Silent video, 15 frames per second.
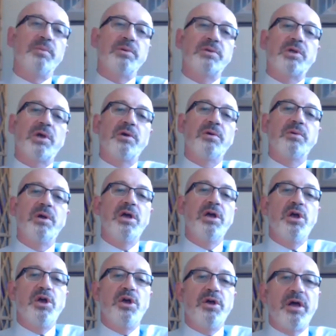So
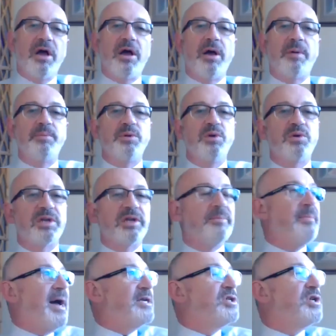um, you can
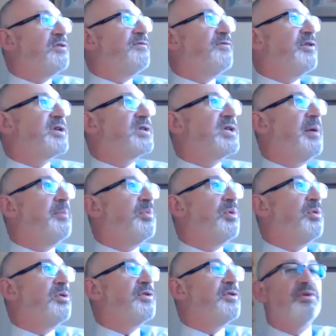imagine, for
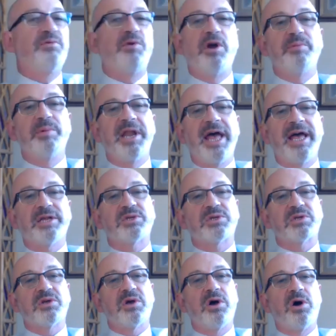example, that the
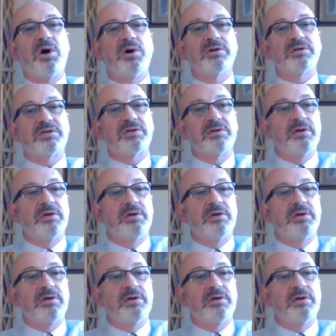Romanesque art,